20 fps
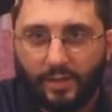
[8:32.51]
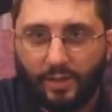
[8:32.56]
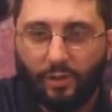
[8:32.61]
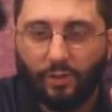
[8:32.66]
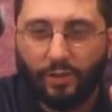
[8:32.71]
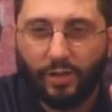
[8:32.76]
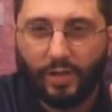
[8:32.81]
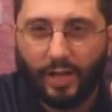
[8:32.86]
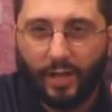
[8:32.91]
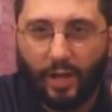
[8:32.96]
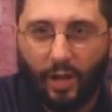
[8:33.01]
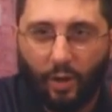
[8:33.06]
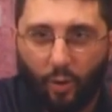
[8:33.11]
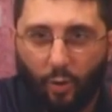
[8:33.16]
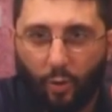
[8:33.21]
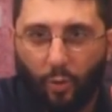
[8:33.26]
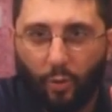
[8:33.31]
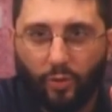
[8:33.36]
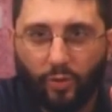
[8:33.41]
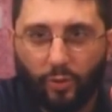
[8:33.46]
you can
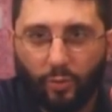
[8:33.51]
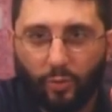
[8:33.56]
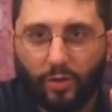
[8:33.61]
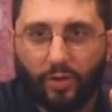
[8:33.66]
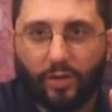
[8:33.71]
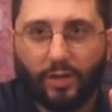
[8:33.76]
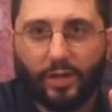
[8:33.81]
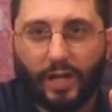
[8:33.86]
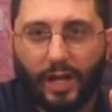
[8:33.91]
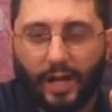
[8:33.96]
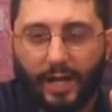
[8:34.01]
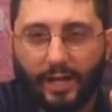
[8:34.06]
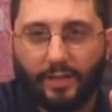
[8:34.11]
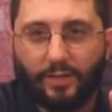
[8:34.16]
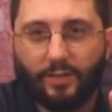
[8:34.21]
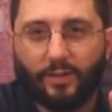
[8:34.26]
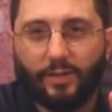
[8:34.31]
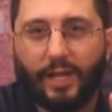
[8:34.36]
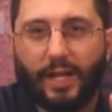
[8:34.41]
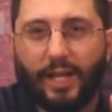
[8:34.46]
hold the Word of God
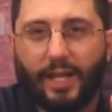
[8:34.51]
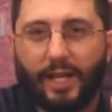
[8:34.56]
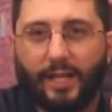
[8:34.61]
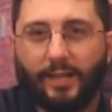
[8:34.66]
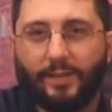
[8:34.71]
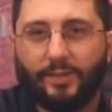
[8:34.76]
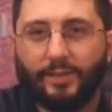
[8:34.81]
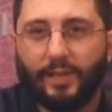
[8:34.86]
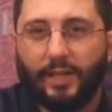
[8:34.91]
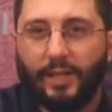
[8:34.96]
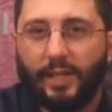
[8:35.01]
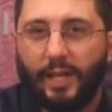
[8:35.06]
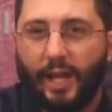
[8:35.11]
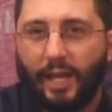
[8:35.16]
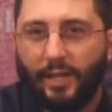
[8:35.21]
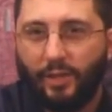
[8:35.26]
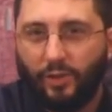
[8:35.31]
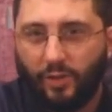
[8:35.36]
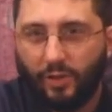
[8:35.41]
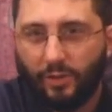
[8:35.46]
in your hands
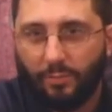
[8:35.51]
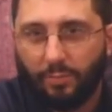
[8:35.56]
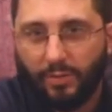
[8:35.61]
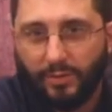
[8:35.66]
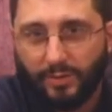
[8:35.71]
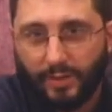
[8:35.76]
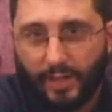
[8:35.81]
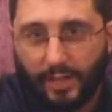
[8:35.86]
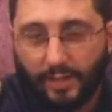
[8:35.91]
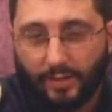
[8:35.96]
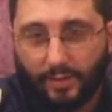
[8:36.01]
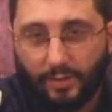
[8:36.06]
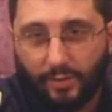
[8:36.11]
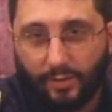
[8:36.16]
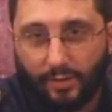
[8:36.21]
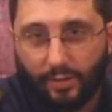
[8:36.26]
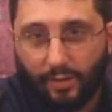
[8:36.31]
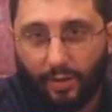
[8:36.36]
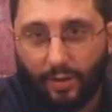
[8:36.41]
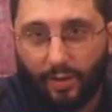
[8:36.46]
and you can present it to
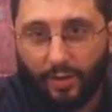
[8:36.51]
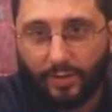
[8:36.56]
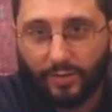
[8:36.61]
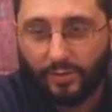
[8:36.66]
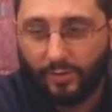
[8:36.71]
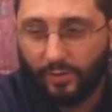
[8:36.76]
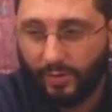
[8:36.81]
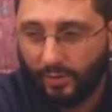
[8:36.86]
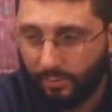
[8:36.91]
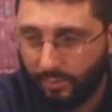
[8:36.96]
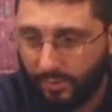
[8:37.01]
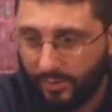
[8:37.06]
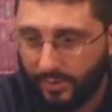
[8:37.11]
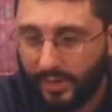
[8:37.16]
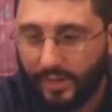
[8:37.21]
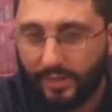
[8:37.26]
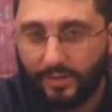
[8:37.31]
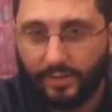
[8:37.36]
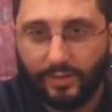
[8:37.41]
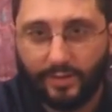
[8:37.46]
the lost, you can
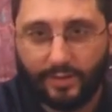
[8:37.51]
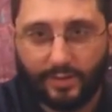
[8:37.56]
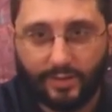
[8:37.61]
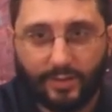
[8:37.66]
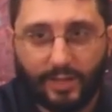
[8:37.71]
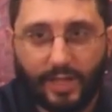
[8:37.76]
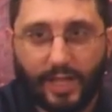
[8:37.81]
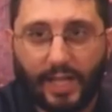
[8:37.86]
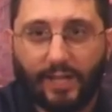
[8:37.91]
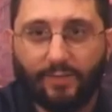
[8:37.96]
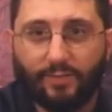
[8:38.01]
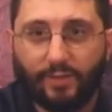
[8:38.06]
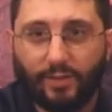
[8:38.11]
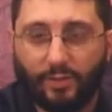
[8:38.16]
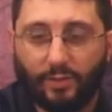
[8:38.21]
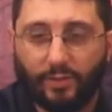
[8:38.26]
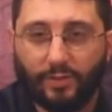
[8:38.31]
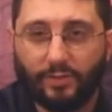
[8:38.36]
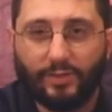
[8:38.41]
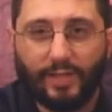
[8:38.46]
present it to the saved,
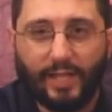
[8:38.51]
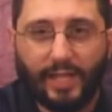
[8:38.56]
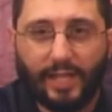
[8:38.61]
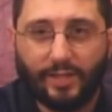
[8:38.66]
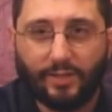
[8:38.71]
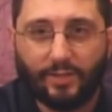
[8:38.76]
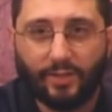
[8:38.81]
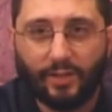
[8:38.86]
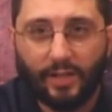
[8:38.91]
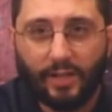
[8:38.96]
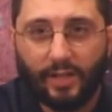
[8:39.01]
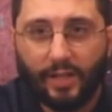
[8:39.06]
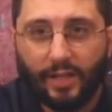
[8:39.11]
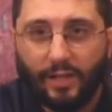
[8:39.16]
and you can teach.